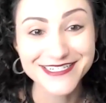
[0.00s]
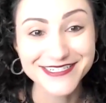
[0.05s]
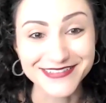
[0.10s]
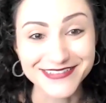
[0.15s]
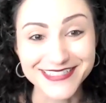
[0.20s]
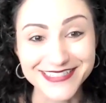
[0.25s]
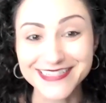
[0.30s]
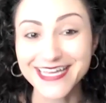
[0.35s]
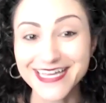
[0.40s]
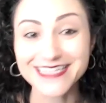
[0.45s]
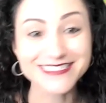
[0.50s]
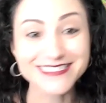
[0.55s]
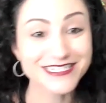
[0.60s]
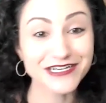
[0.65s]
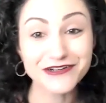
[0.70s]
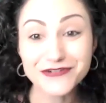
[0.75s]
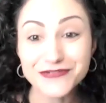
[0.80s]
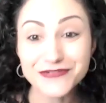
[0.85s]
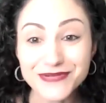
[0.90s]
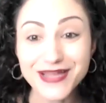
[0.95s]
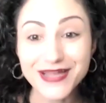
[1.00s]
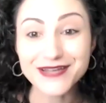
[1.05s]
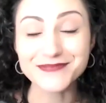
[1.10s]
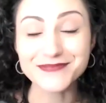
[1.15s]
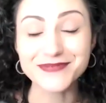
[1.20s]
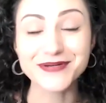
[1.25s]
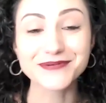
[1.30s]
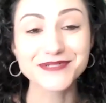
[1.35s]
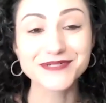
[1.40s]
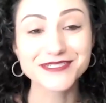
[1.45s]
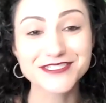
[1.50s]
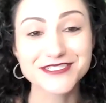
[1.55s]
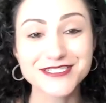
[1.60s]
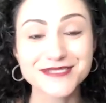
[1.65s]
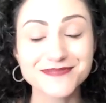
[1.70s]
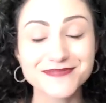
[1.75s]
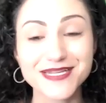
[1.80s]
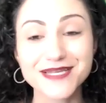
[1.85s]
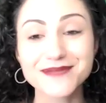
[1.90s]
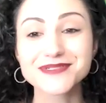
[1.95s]
Like that's incredible what she's
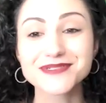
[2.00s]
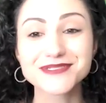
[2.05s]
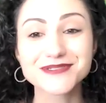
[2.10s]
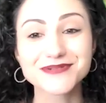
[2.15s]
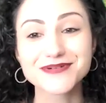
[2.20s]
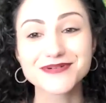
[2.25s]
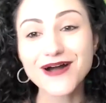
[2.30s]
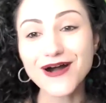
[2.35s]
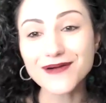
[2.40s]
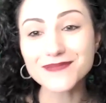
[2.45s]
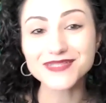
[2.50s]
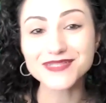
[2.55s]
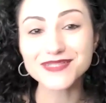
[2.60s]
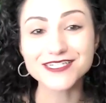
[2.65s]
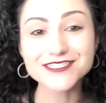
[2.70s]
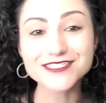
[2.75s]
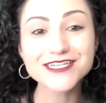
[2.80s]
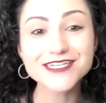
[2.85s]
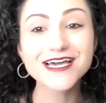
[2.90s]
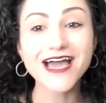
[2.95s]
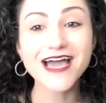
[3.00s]
been able to accomplish.